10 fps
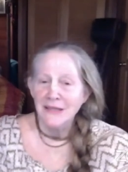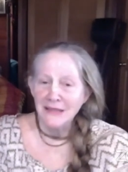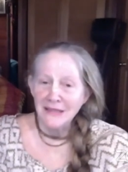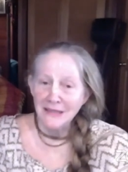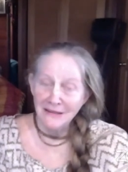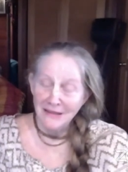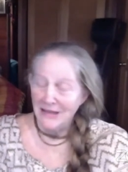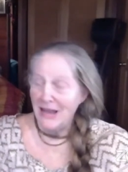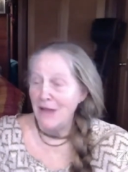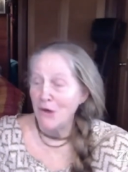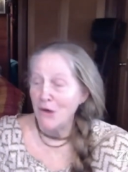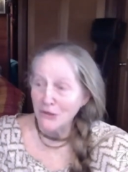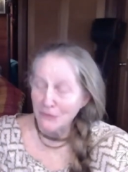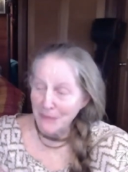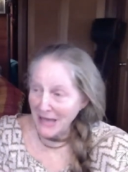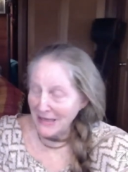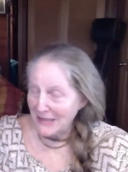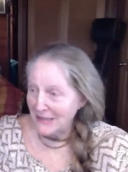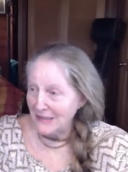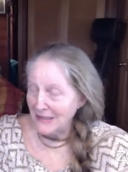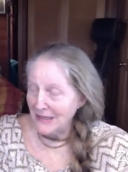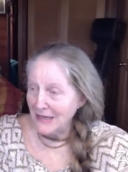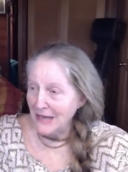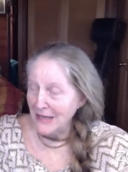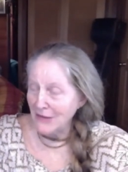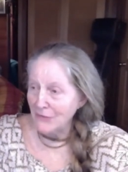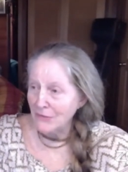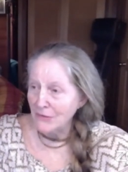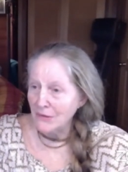Then I wander back in and I go,